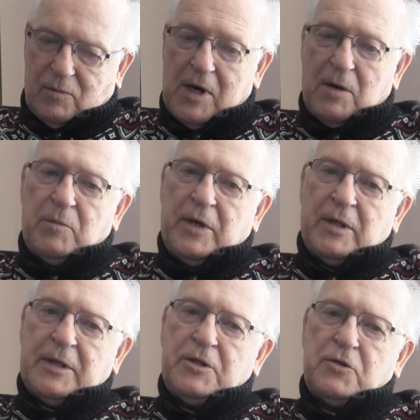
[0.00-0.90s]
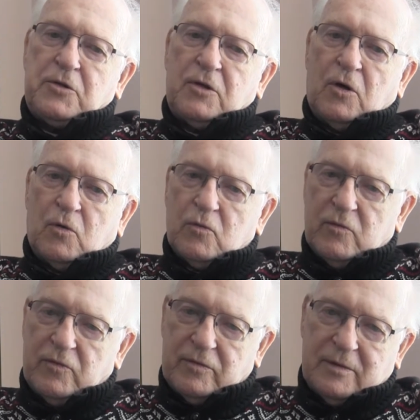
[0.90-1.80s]
pot-bellied
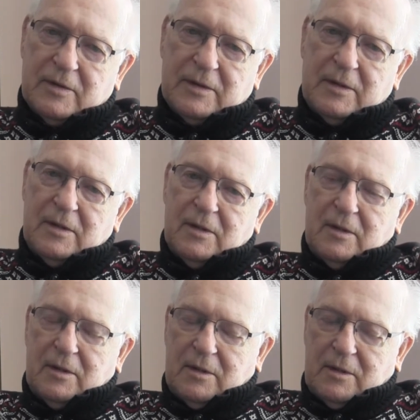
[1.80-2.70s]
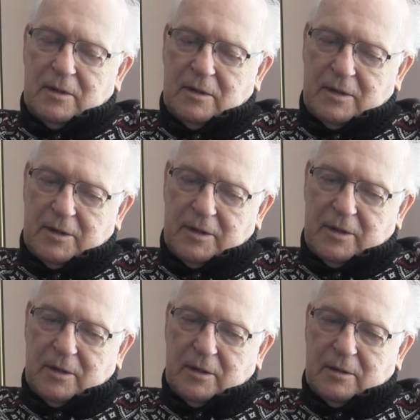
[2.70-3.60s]
stove,
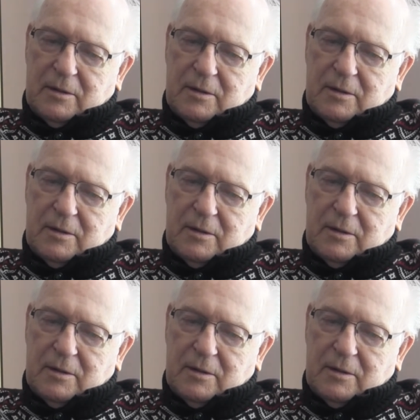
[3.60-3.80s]
the